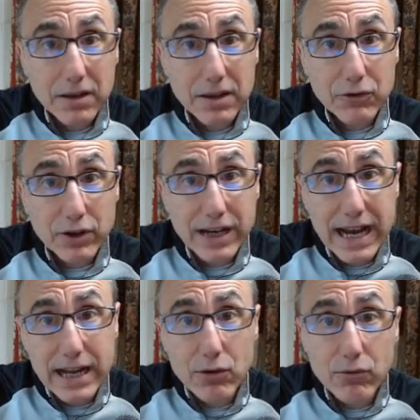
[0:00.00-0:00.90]

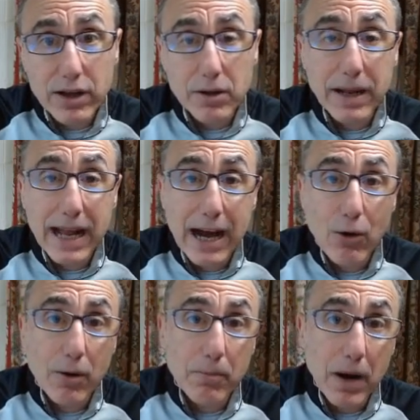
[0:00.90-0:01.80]
circadian rhythm and how
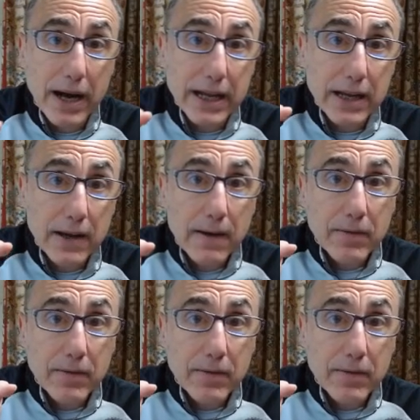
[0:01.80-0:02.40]
our body